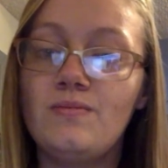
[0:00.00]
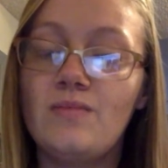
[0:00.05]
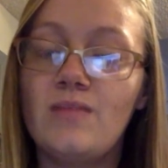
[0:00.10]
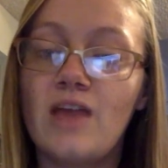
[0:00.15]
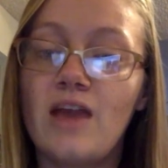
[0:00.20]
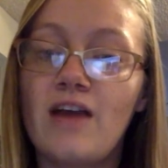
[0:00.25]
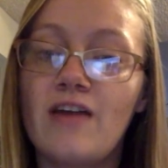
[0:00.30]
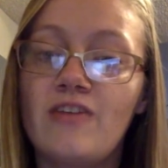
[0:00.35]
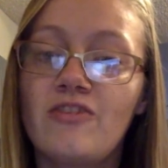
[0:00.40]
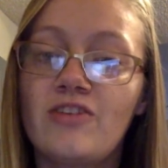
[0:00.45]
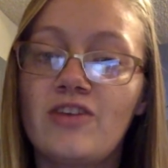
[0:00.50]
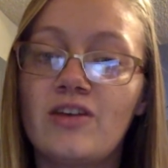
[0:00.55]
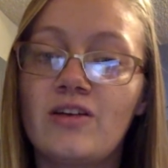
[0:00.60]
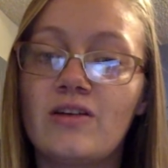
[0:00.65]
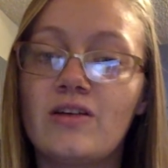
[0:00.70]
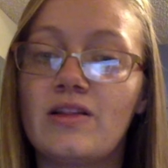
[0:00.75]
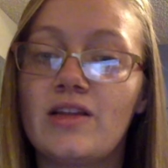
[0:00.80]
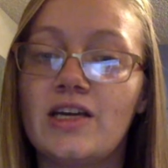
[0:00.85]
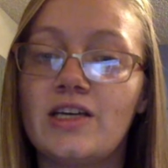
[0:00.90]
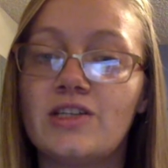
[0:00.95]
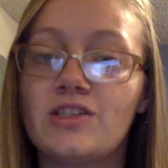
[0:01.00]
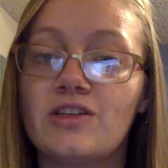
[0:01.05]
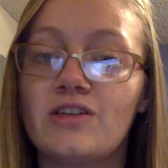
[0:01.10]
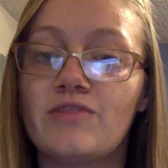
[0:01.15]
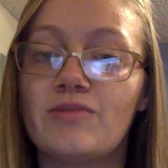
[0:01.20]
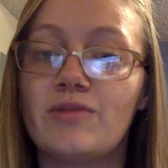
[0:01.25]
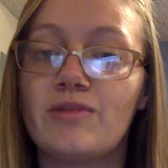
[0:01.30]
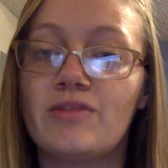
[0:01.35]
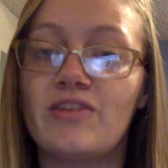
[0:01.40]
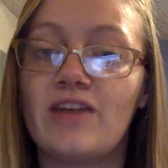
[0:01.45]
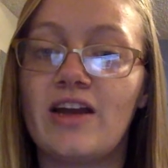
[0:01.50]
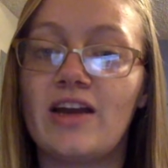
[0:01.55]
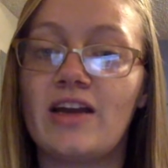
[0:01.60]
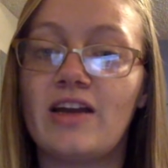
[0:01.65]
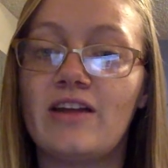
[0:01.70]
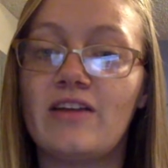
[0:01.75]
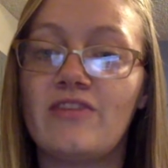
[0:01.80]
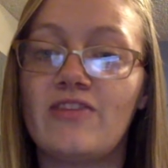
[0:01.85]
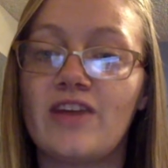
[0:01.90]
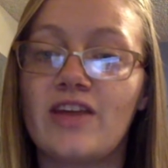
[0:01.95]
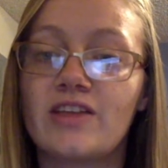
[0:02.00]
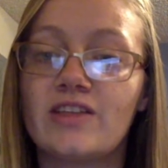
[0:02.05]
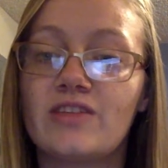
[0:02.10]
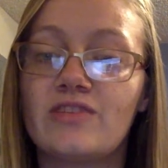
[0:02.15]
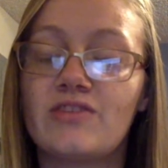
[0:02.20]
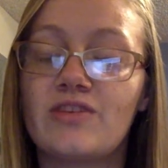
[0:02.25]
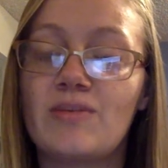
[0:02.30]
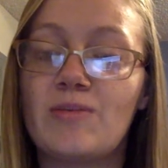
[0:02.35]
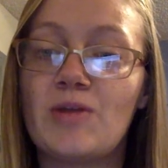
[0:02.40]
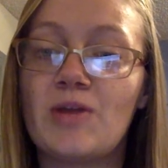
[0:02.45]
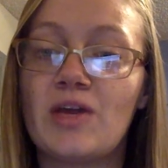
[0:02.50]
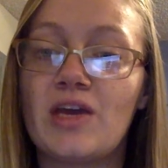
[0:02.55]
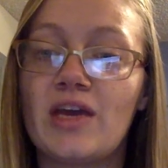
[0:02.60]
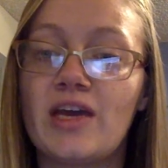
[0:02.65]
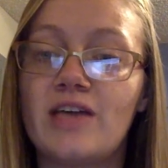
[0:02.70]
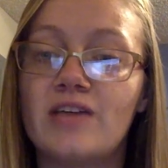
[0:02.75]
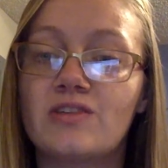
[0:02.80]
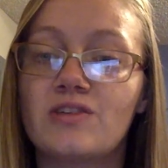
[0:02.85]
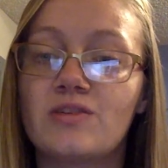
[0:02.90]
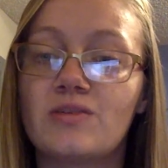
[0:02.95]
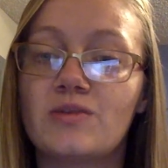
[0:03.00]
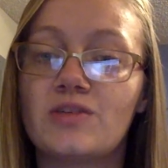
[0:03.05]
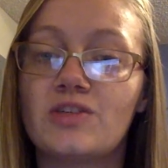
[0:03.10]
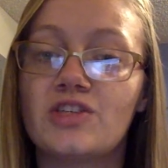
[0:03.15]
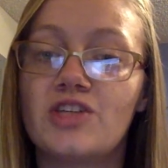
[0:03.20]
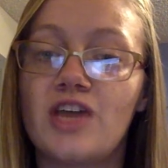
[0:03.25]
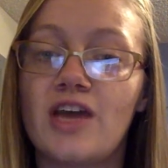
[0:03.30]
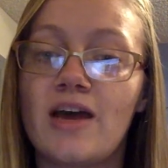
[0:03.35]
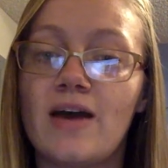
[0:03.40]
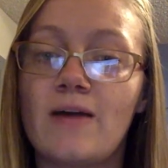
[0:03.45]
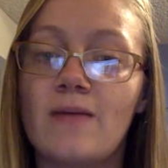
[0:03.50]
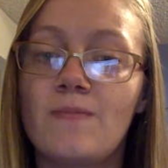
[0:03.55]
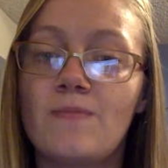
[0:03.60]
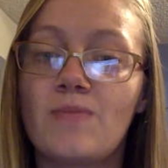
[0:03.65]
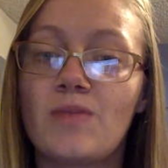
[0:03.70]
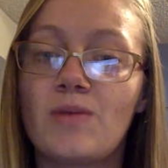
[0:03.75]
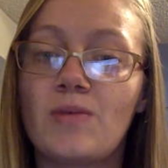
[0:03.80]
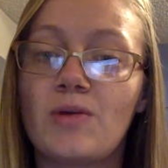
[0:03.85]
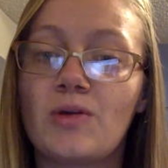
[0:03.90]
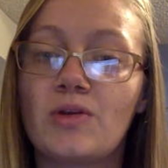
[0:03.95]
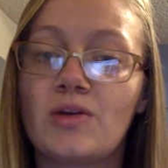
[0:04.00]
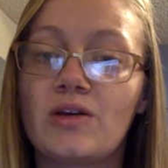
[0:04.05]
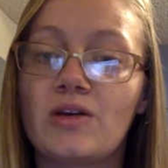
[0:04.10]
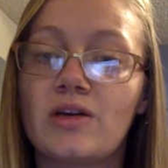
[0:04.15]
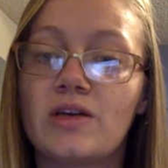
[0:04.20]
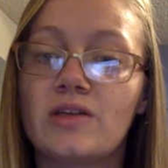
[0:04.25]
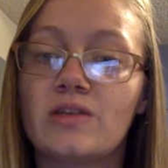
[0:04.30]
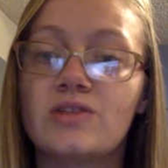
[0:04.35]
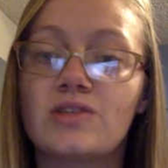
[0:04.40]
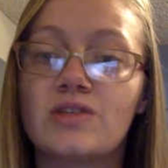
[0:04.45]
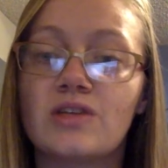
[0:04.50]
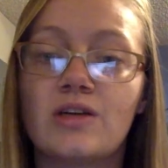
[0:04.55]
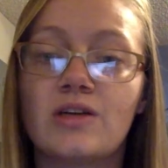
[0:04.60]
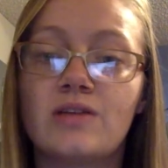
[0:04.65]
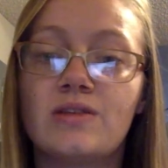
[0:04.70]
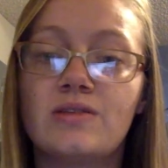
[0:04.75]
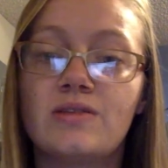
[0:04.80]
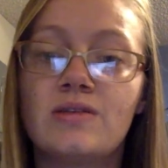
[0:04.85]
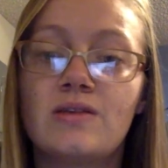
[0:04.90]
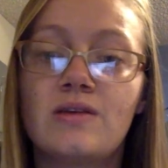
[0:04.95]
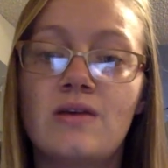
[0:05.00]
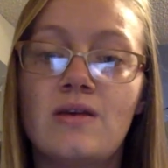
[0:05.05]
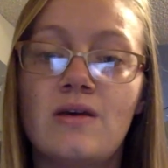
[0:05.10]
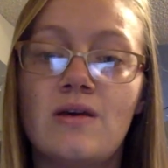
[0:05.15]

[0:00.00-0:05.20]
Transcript: I feel they should have provided effective communication with Chad about their concerns,